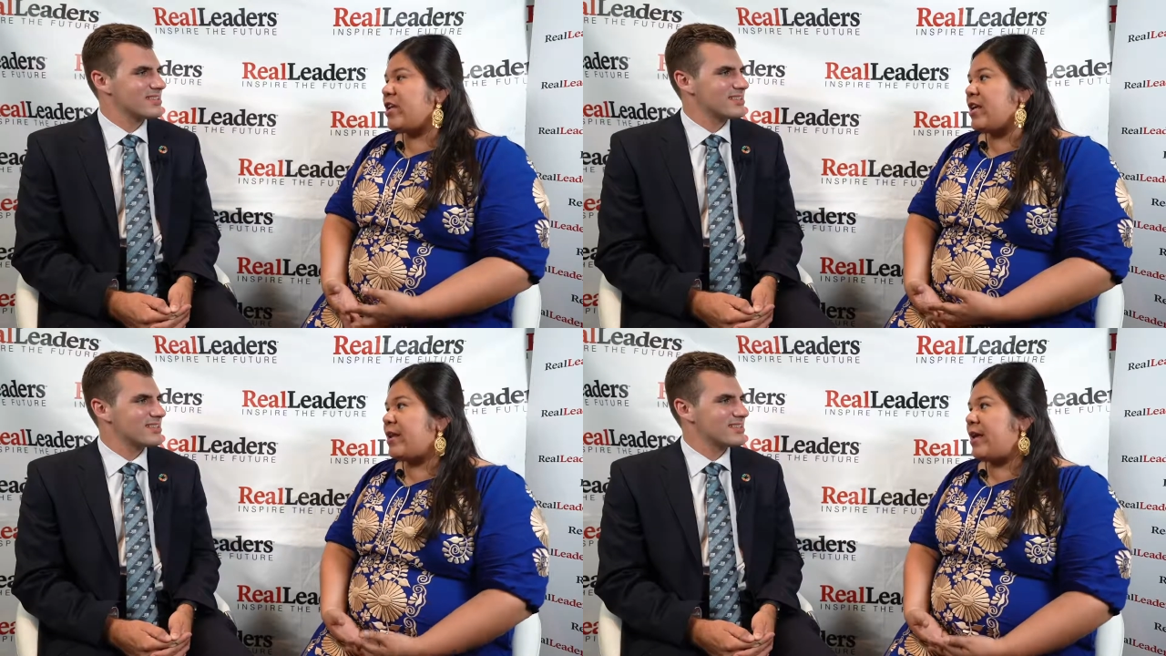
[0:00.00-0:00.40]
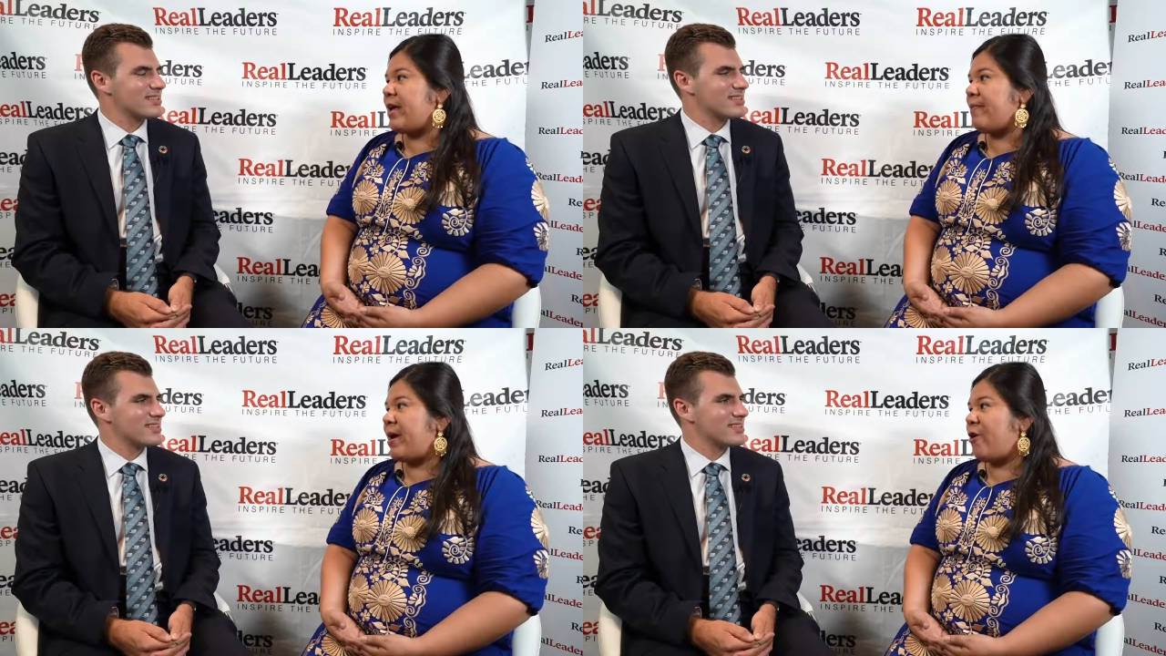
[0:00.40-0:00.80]
Speaker 1: And,
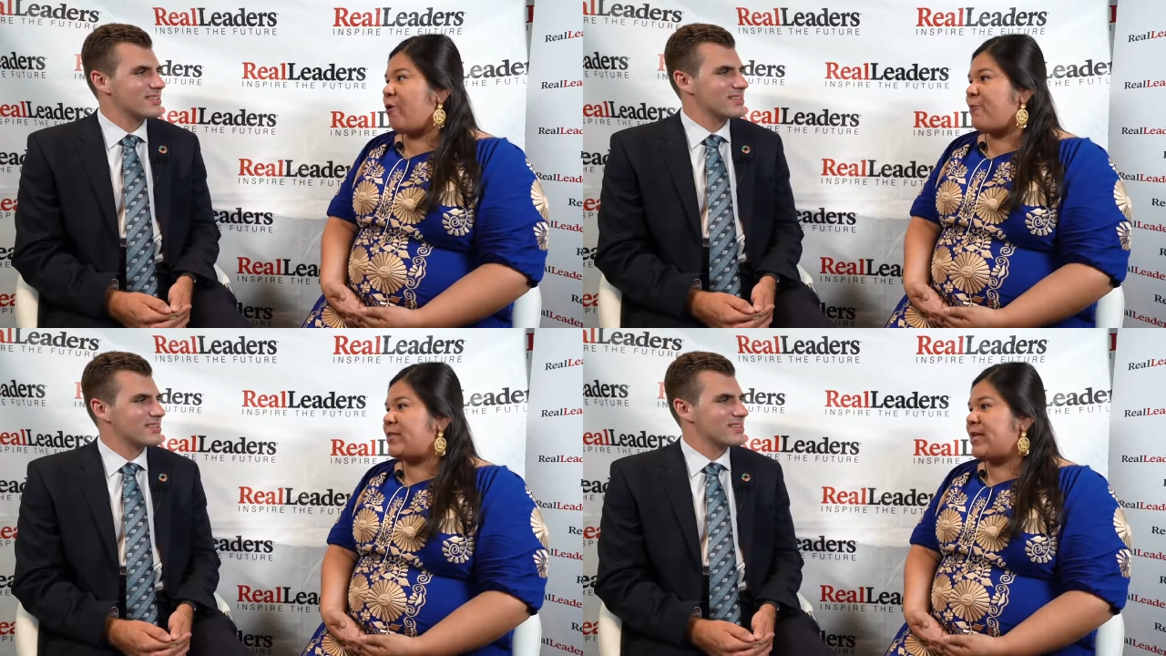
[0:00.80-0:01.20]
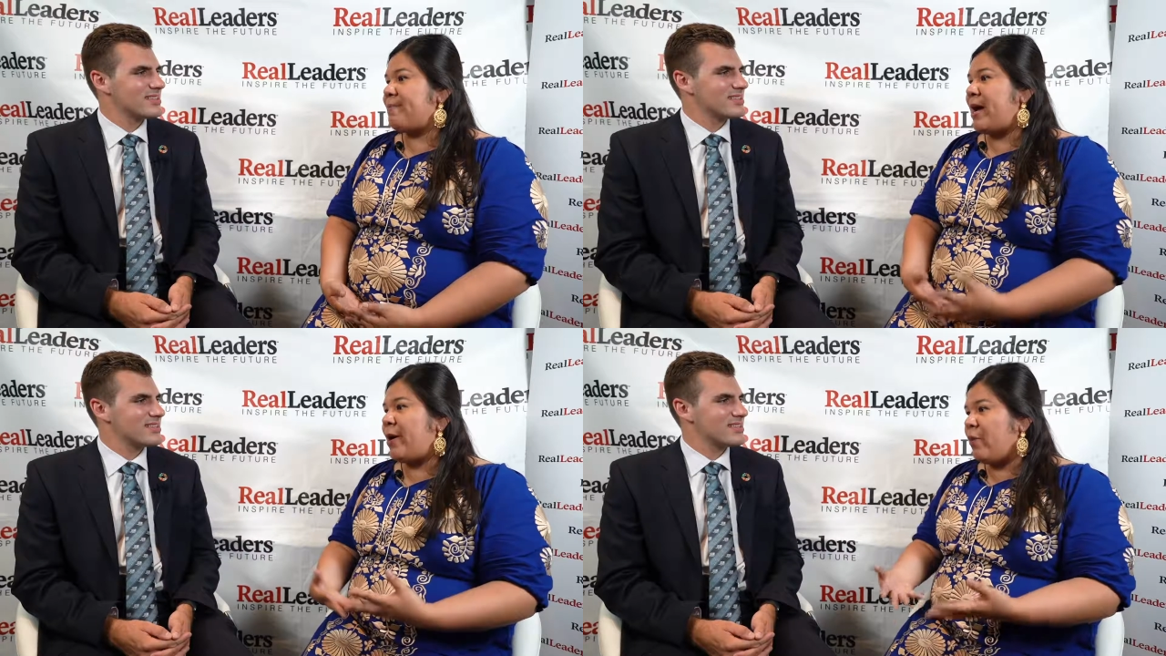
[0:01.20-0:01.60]
and my hope is that
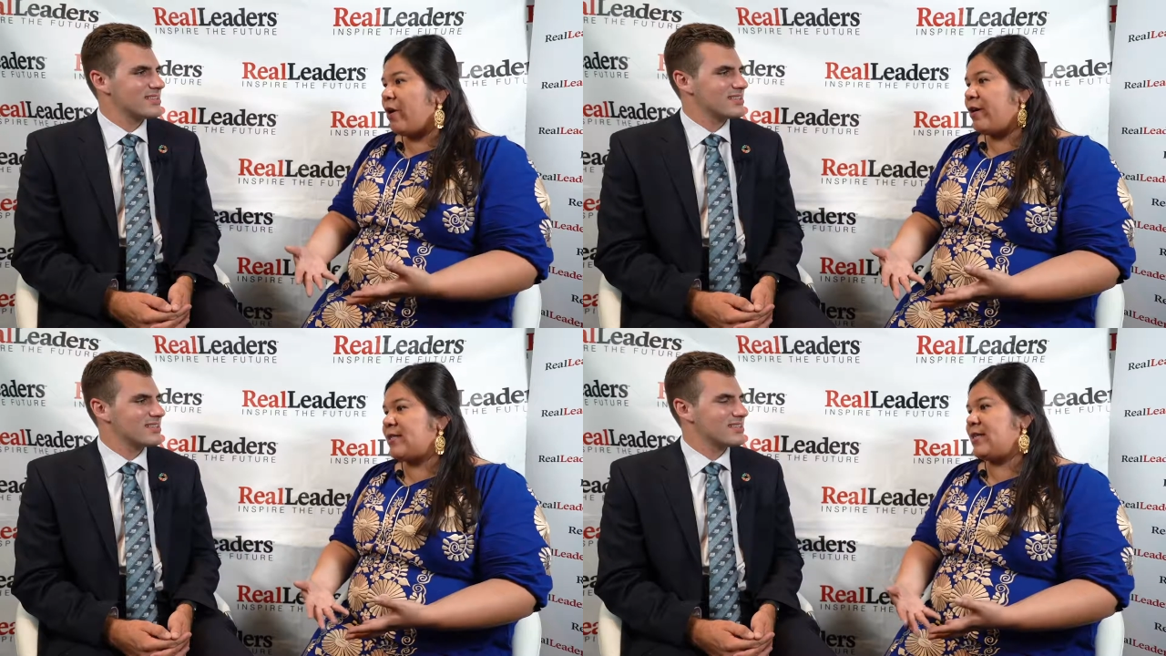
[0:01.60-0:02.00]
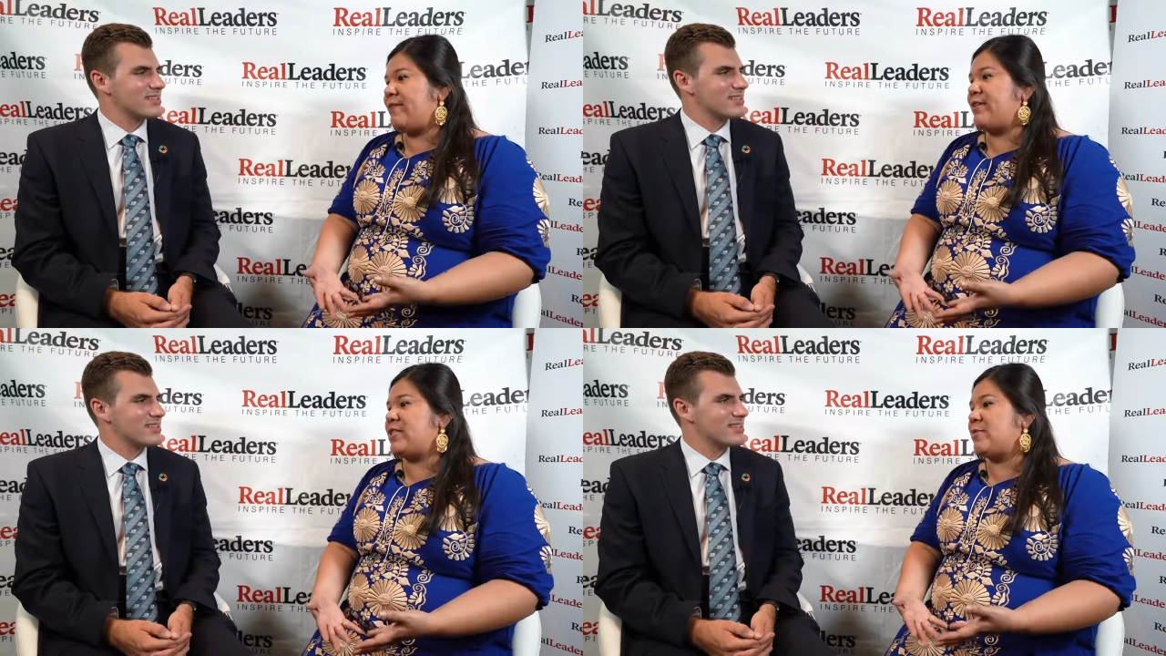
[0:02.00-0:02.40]
my work has
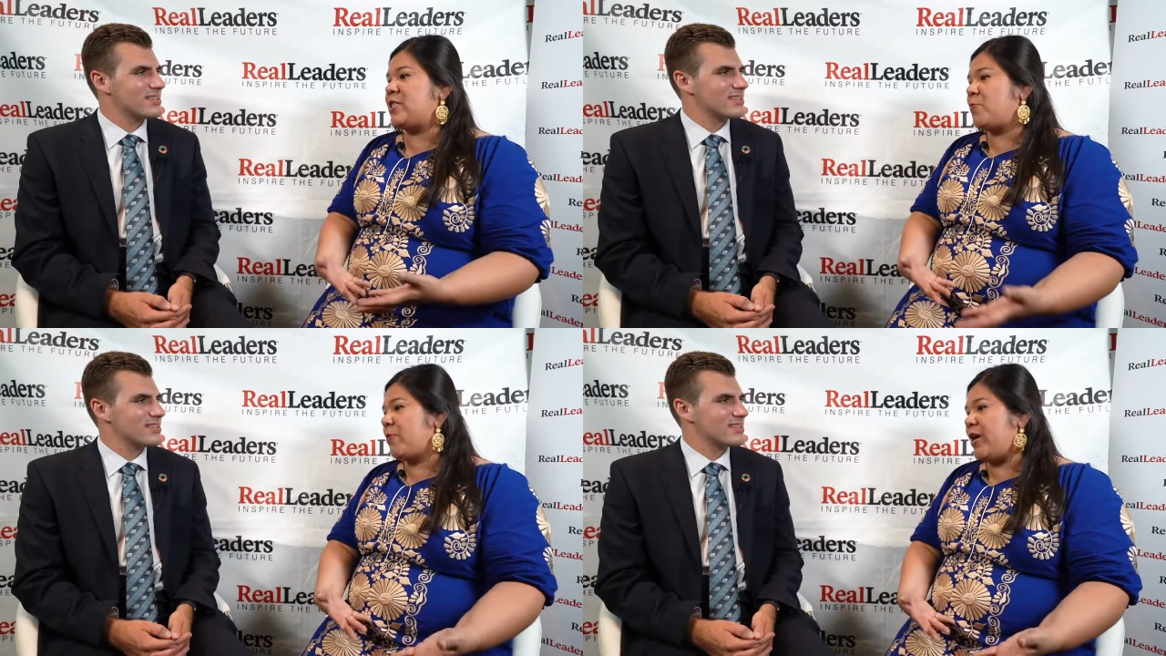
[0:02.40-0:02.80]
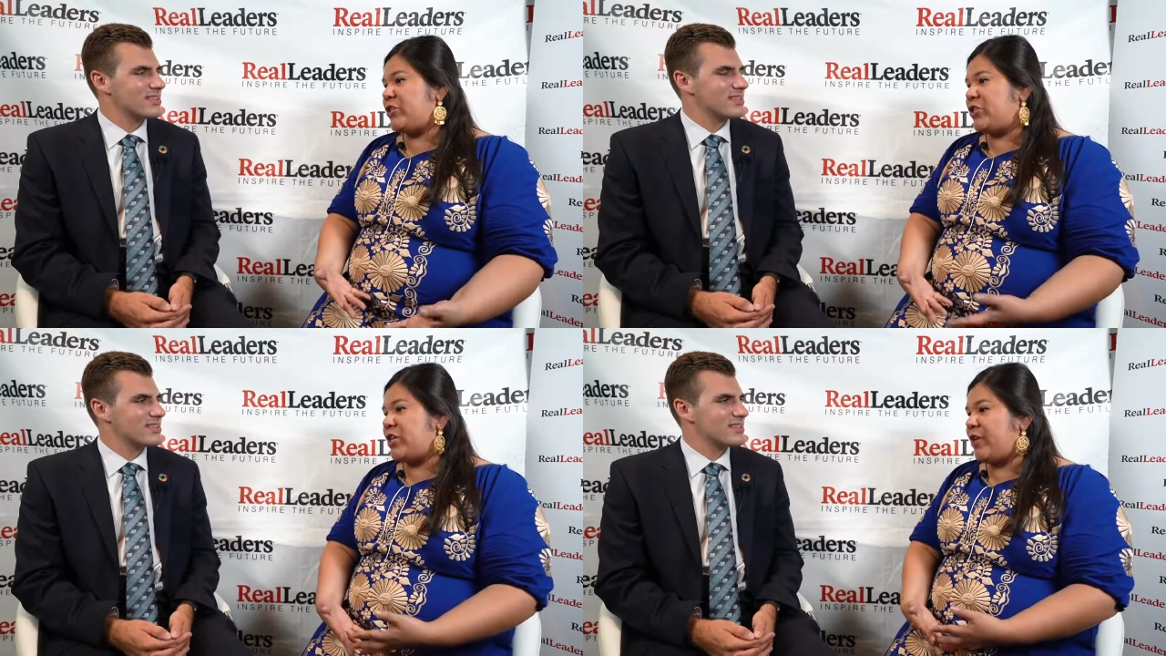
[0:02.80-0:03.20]
given some
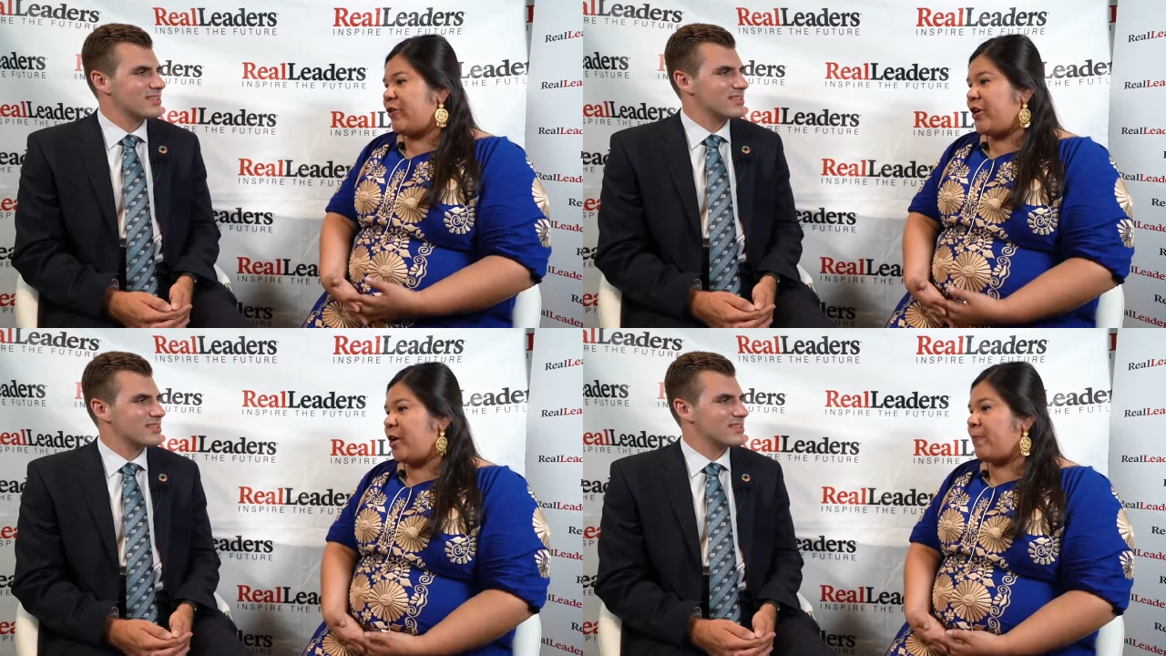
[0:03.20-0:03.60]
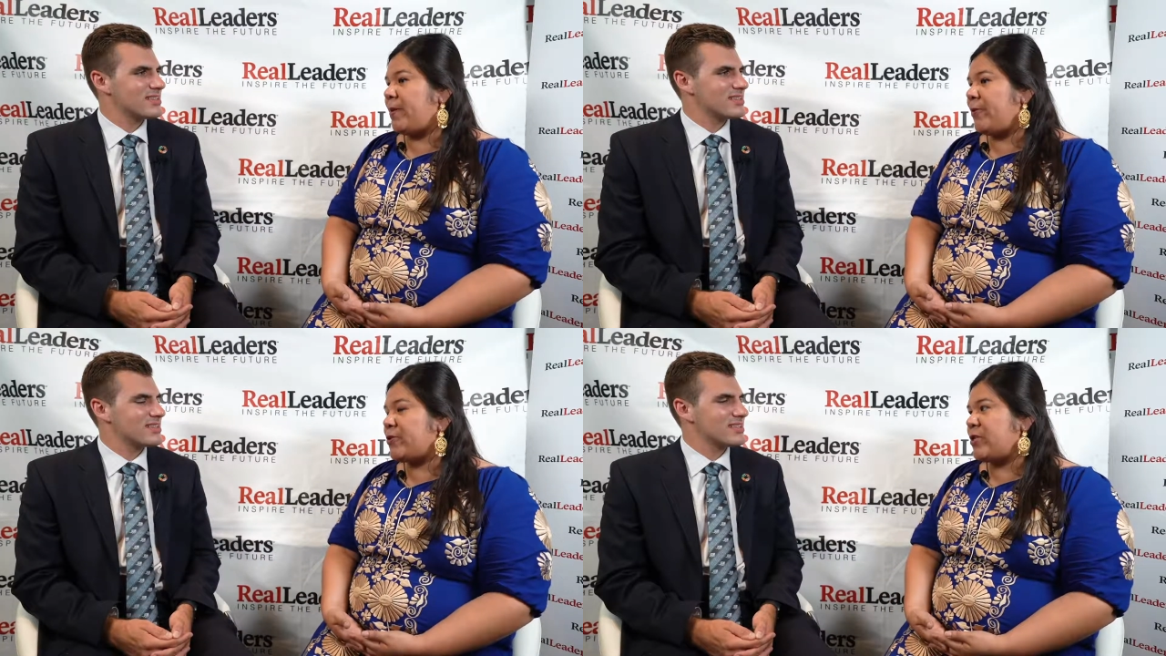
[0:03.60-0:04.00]
inspiration to other young
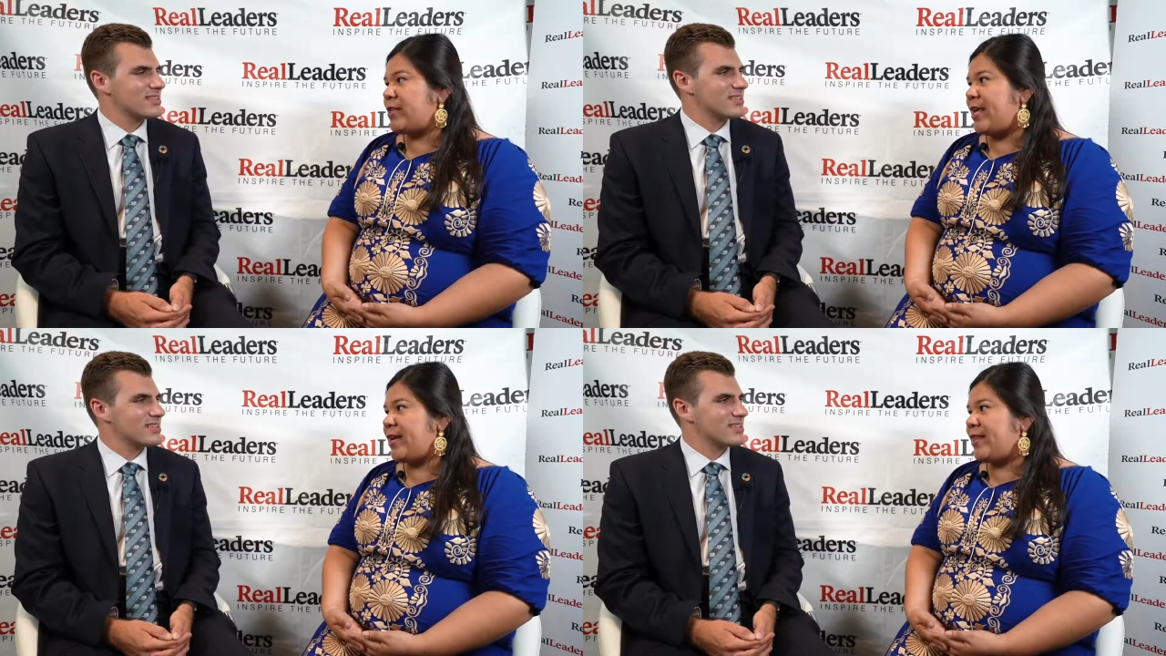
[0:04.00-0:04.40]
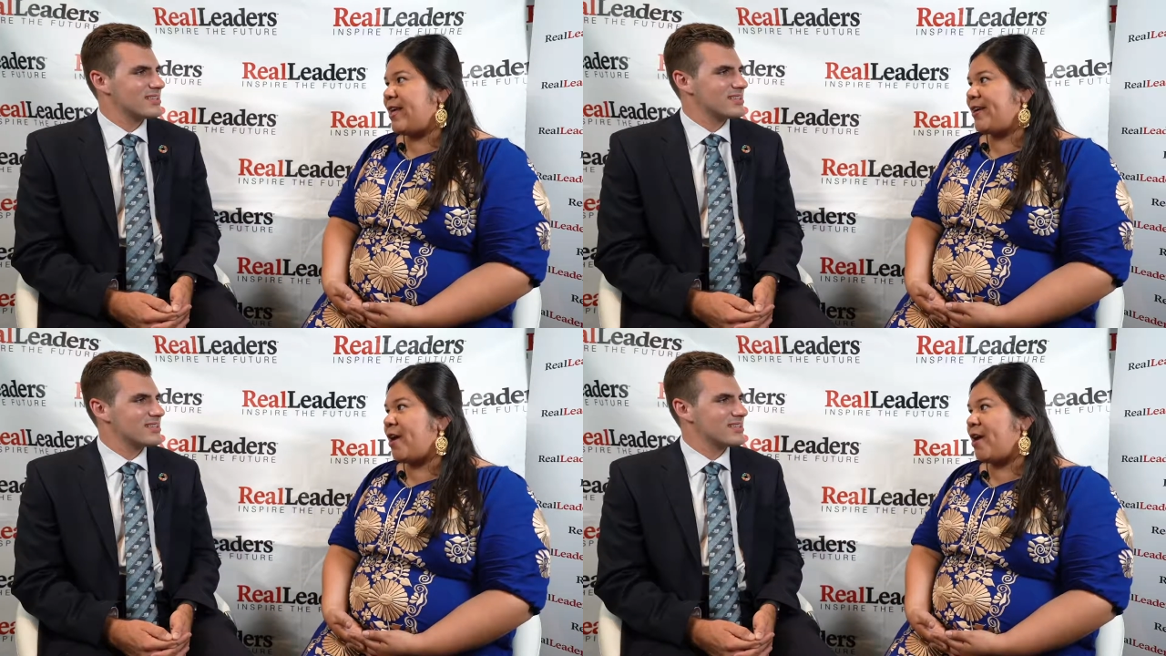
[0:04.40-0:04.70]
people so that they can then